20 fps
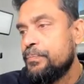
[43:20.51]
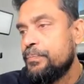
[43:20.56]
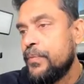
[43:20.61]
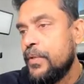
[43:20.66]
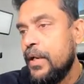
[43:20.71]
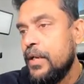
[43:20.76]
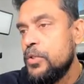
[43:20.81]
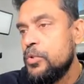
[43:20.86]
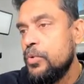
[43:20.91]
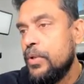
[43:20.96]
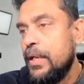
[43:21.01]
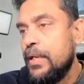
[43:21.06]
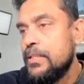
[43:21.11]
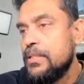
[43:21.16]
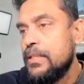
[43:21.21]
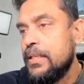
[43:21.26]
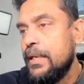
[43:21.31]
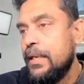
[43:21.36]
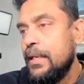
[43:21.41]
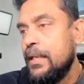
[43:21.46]
Right? So you can
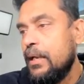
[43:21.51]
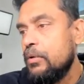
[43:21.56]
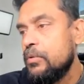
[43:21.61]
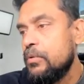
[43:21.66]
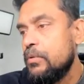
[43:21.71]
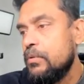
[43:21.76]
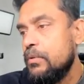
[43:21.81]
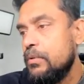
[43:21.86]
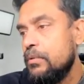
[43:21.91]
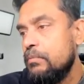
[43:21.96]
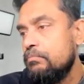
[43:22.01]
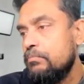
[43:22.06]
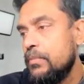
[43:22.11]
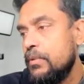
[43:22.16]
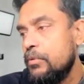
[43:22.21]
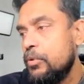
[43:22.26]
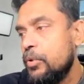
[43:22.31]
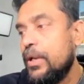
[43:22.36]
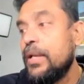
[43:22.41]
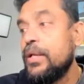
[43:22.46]
scale out,
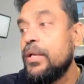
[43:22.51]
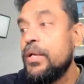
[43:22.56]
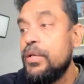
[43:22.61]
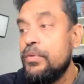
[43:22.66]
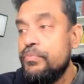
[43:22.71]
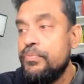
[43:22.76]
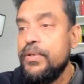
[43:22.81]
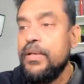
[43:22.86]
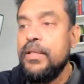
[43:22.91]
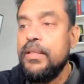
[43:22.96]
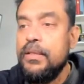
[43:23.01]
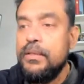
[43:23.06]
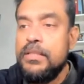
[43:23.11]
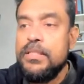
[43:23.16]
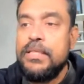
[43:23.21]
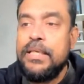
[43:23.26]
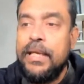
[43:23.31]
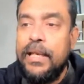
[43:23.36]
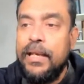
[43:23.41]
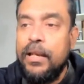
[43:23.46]
you can configure the
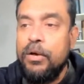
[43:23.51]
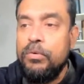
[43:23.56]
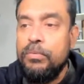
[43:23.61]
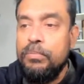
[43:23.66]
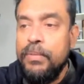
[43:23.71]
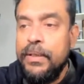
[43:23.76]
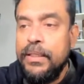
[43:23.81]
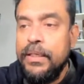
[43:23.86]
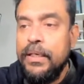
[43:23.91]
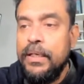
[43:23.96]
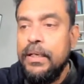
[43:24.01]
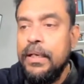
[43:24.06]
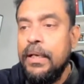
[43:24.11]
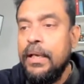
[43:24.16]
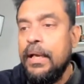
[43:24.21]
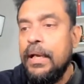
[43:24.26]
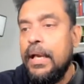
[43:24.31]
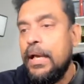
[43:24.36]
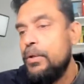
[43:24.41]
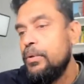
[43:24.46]
scale out method,
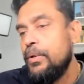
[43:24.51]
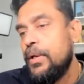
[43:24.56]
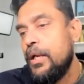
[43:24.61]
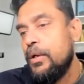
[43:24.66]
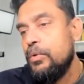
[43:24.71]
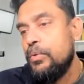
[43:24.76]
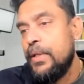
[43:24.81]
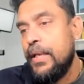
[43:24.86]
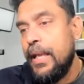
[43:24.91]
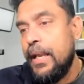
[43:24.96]
and you can do that.